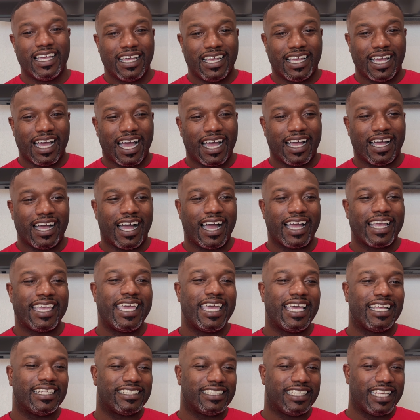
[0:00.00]
I, I
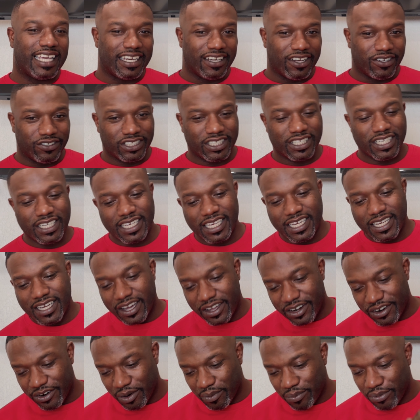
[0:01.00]
can't stand those cookie
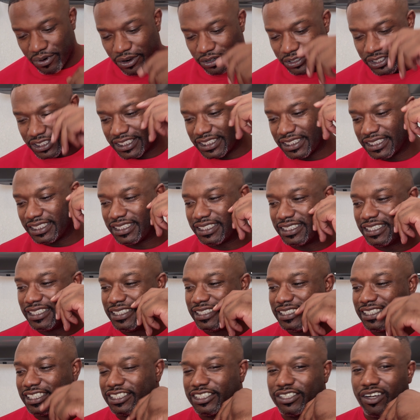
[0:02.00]
cutter approaches
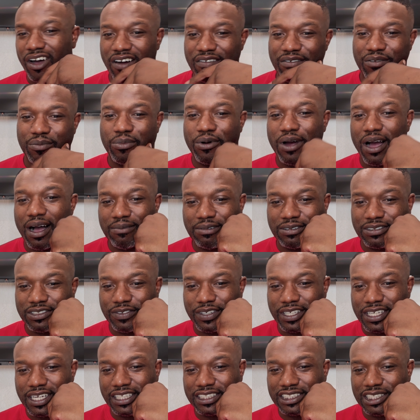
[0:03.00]
to solving problems for
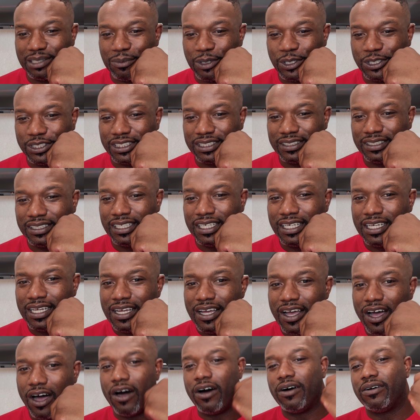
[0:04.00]
customers.
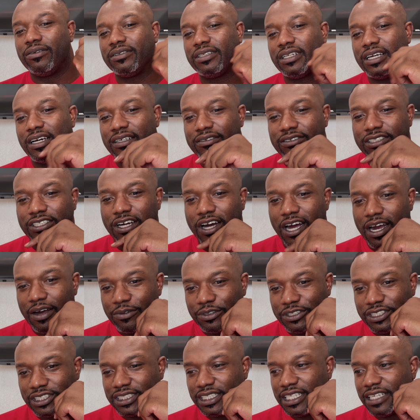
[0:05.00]
Oh no, sorry. We'll
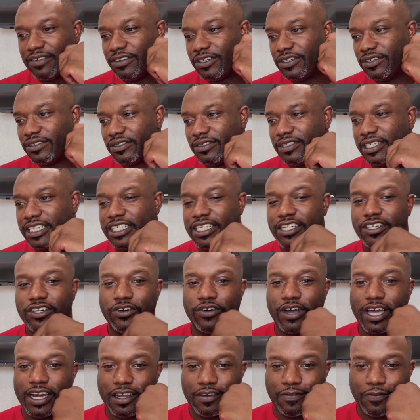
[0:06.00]
just give you give you
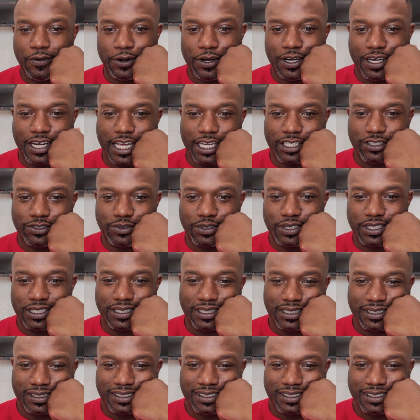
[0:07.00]
credit for the next one.